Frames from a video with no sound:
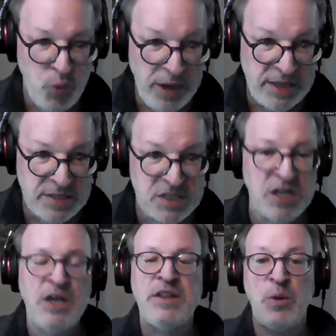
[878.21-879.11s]

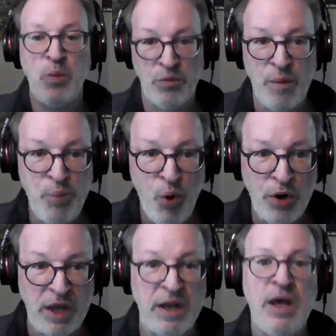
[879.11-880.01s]
twins, then we'll
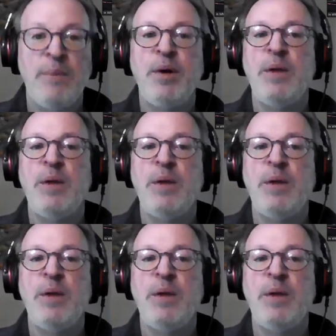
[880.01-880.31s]
report it.